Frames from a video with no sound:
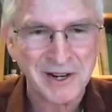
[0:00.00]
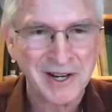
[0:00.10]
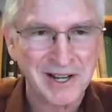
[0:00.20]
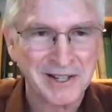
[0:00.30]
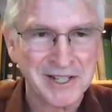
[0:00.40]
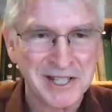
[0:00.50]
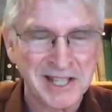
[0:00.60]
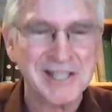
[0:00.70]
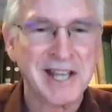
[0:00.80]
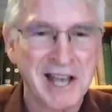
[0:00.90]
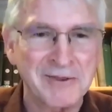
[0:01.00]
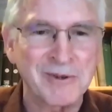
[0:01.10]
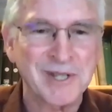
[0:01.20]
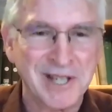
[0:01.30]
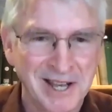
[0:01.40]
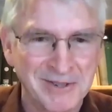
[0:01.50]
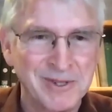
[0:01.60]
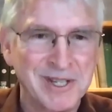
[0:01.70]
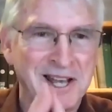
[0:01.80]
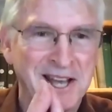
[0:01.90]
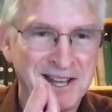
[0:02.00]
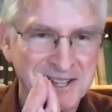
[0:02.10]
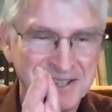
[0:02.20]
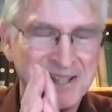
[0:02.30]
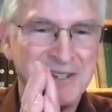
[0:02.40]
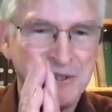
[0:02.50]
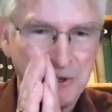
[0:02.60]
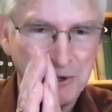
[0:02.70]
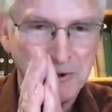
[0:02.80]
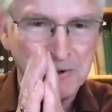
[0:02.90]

I'd like to say sadhu, sadhu, sa to you.